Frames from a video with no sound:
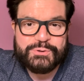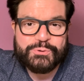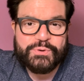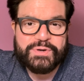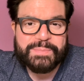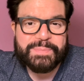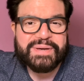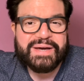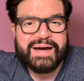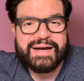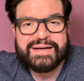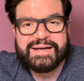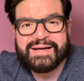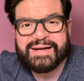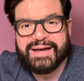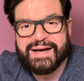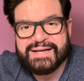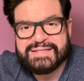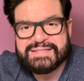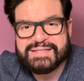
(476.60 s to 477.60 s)
do it behind a
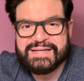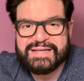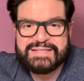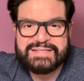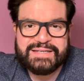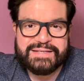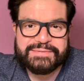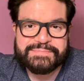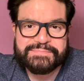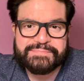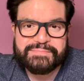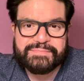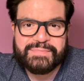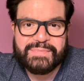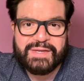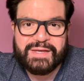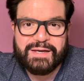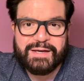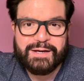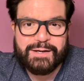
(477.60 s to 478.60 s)
glass glazing.
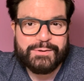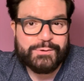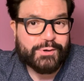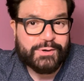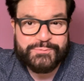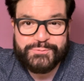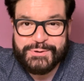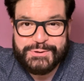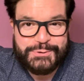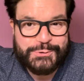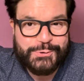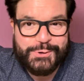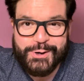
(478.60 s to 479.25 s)
Not for too